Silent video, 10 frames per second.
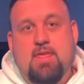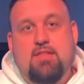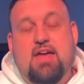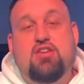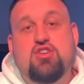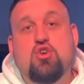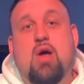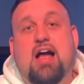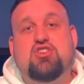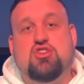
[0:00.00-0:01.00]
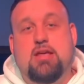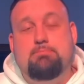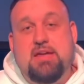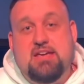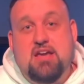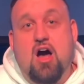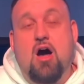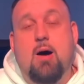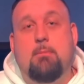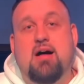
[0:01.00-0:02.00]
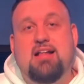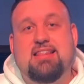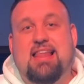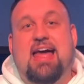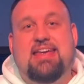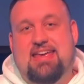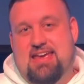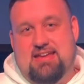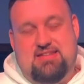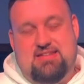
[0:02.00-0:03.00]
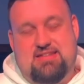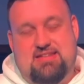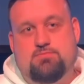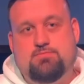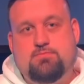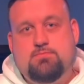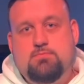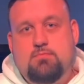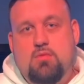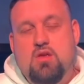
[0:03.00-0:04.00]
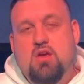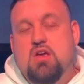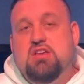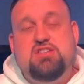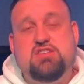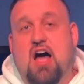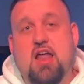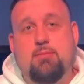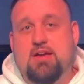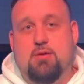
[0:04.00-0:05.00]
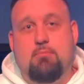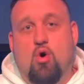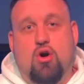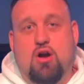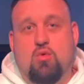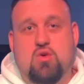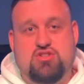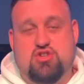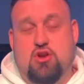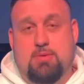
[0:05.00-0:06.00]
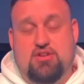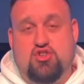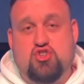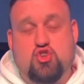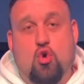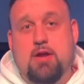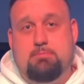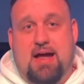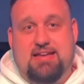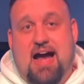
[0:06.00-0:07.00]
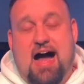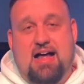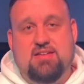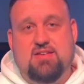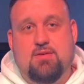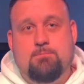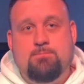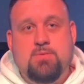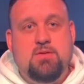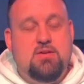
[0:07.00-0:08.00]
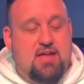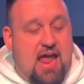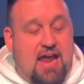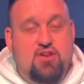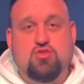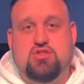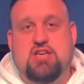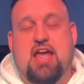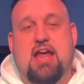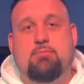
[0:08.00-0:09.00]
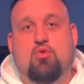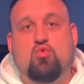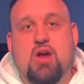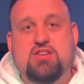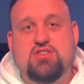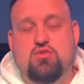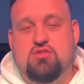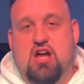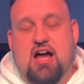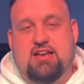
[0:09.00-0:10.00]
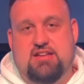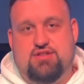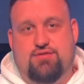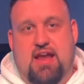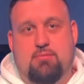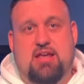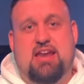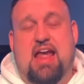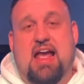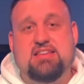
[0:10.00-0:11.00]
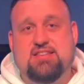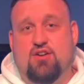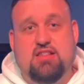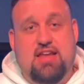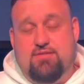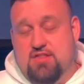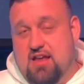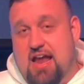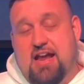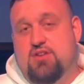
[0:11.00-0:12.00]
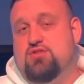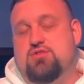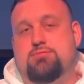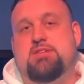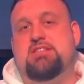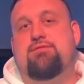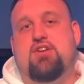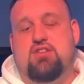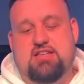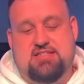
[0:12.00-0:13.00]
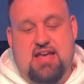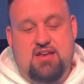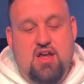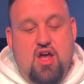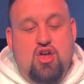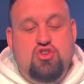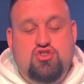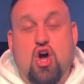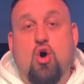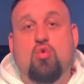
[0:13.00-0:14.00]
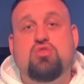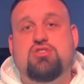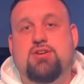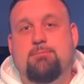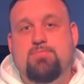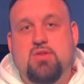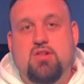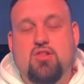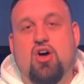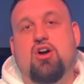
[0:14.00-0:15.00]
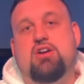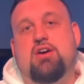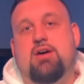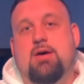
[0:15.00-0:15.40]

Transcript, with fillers: that you actually become like it. Sodom and Gomorrah was going to be destroyed by God angels came, rescued Lot and his family. And as they're leaving, the angels specifically said, Don't look